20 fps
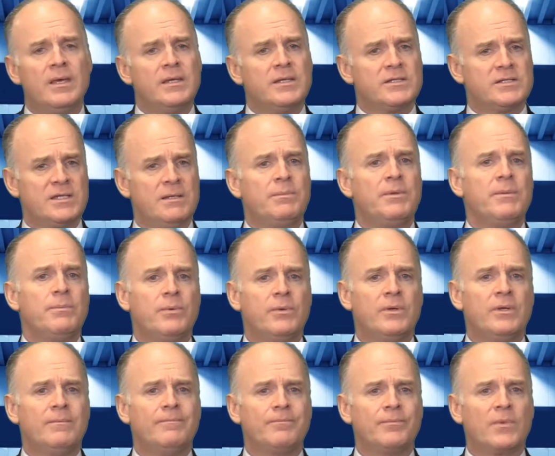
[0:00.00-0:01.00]
Simply
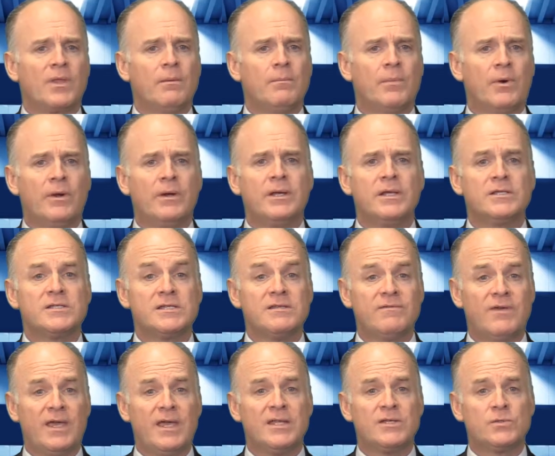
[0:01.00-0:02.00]
put, markets have
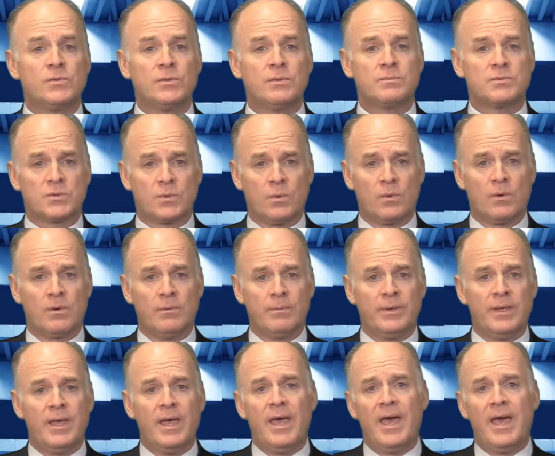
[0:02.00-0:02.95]
had to absorb